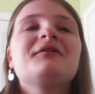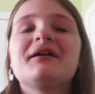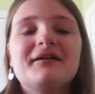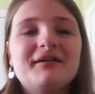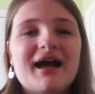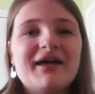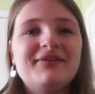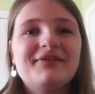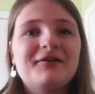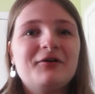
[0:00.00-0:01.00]
You could,
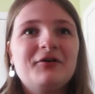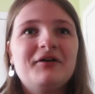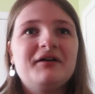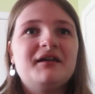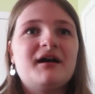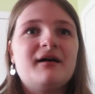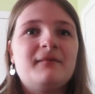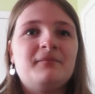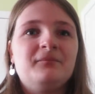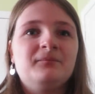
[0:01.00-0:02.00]
guys could
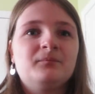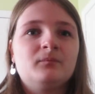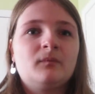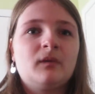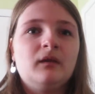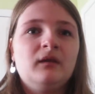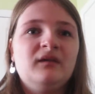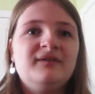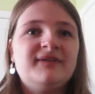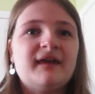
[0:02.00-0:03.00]
um,
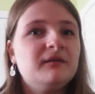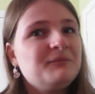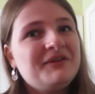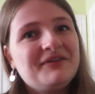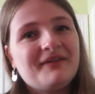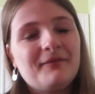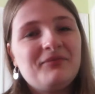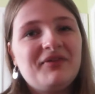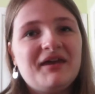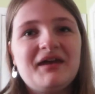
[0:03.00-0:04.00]
send me
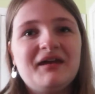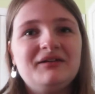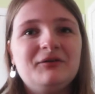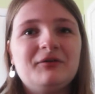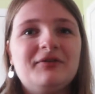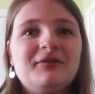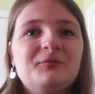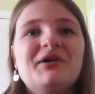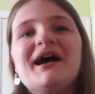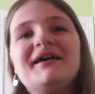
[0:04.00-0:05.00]
something, you could
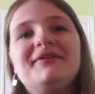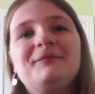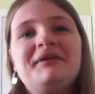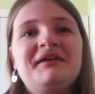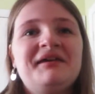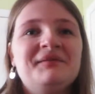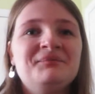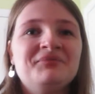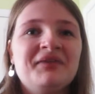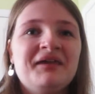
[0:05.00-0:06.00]
surprise me.
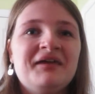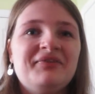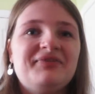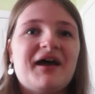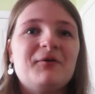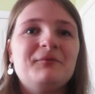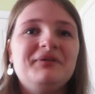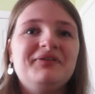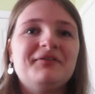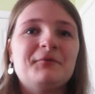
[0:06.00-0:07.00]
That would
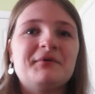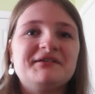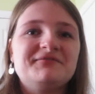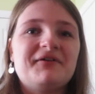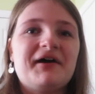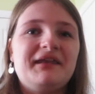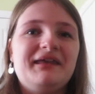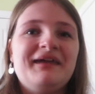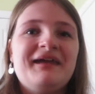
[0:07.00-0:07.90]
be so much fun.